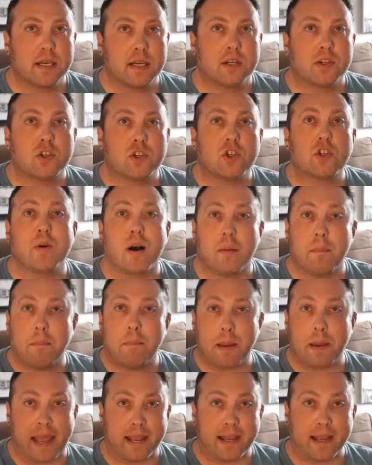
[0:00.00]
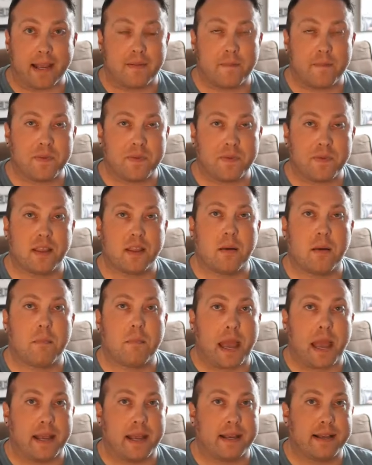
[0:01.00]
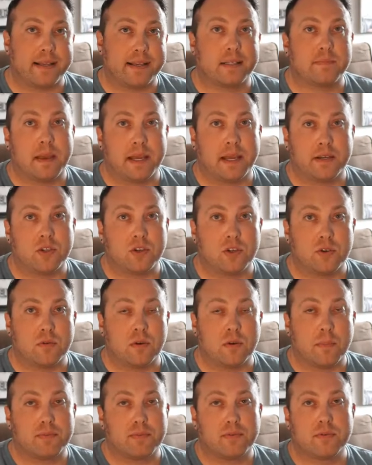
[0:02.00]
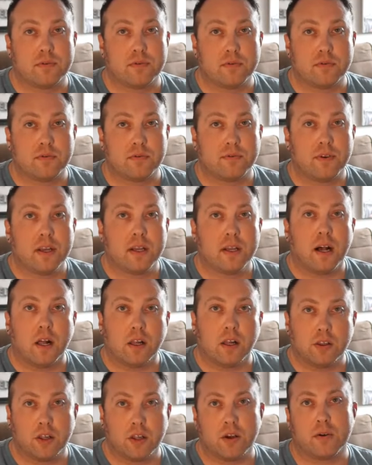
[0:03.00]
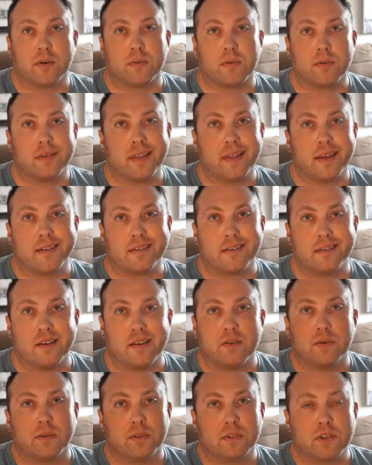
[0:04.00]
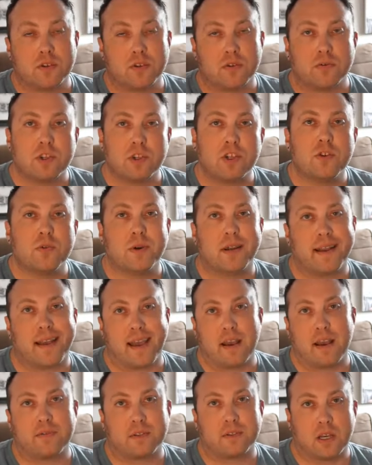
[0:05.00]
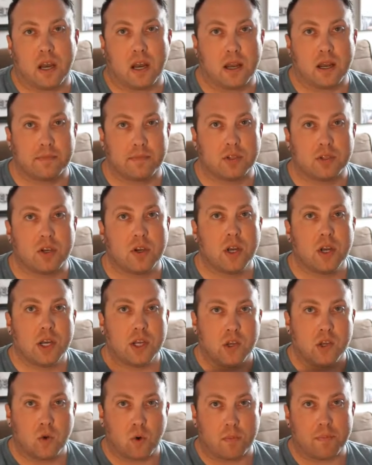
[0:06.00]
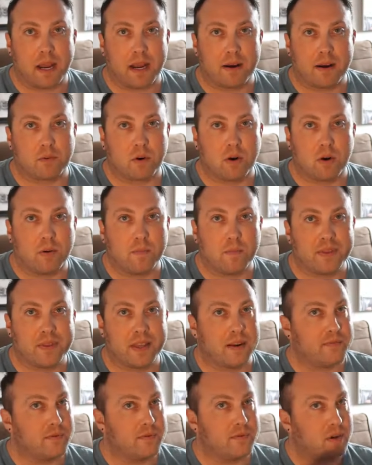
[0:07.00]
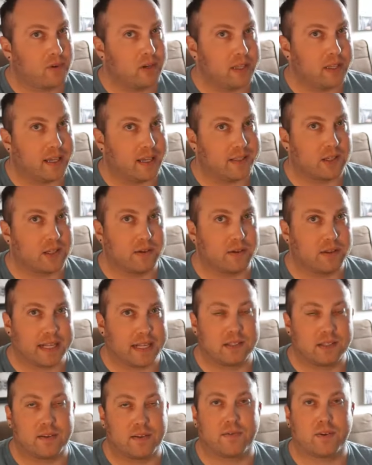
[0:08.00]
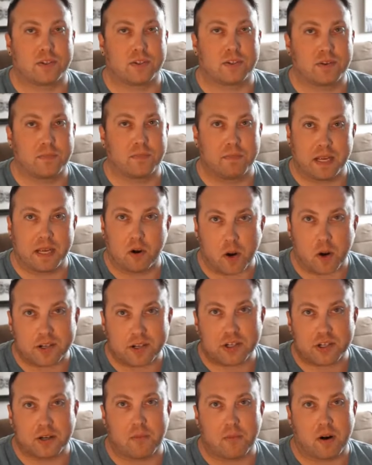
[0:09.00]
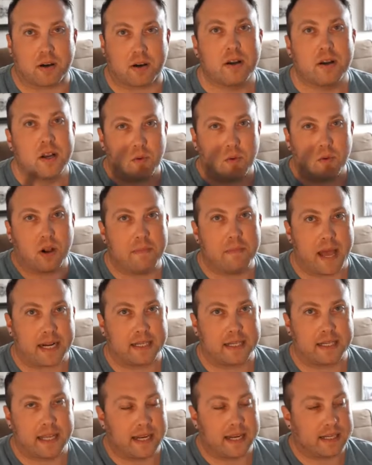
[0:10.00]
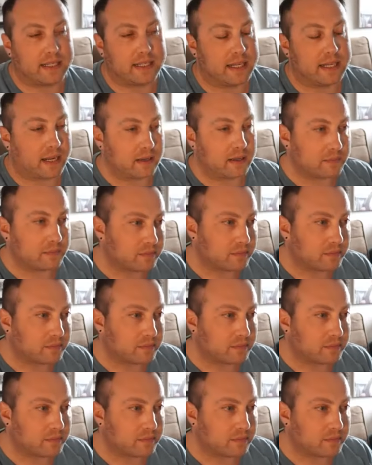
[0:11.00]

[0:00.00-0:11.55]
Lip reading: to a bank, and then the bank is meant to approve a loan that is equal to 2.5 times your payroll. And if you're a freelancer, that's the first big question mark. We'll come back to that in a second.